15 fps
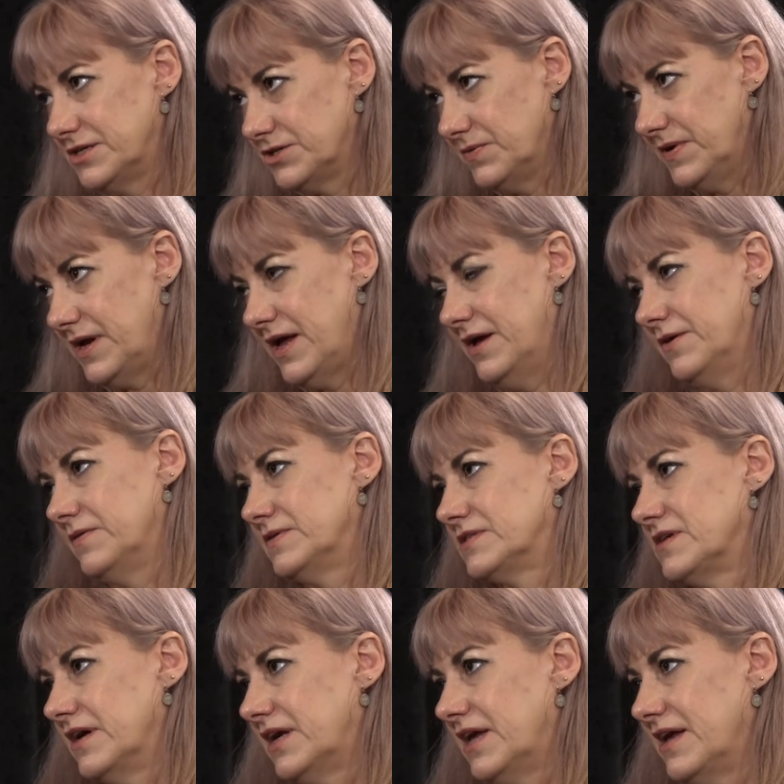to an adult
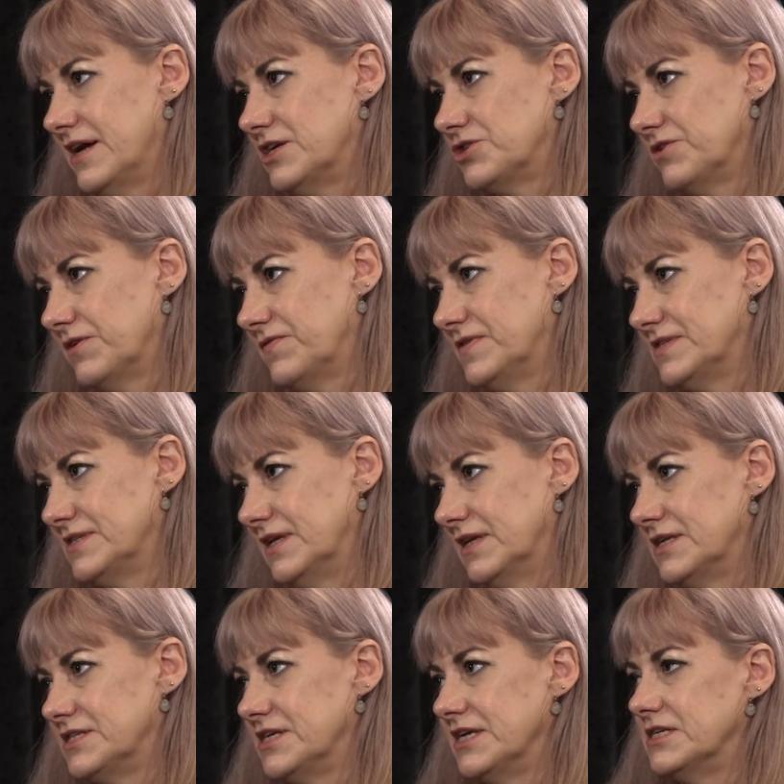psychiatric
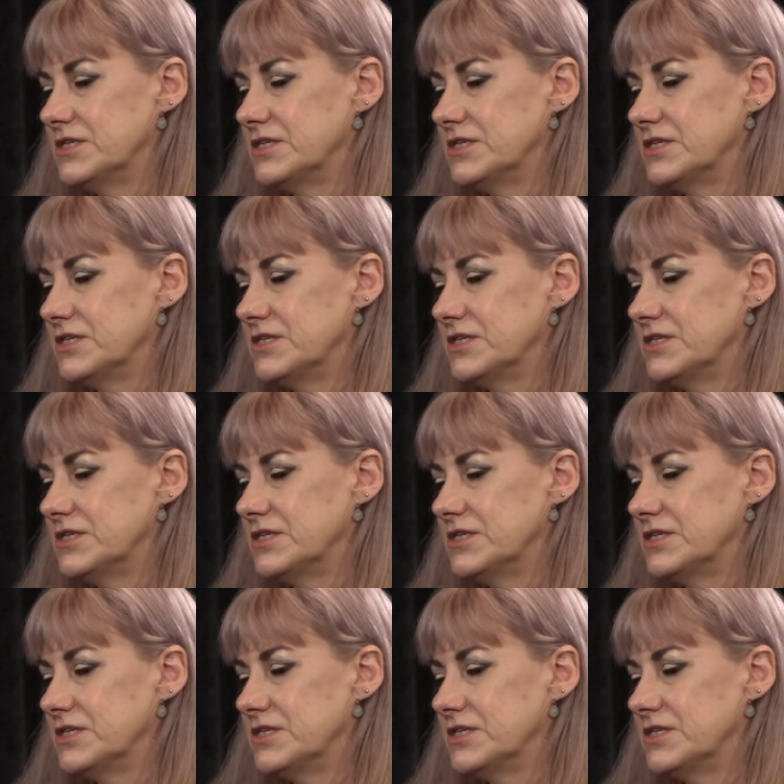facility.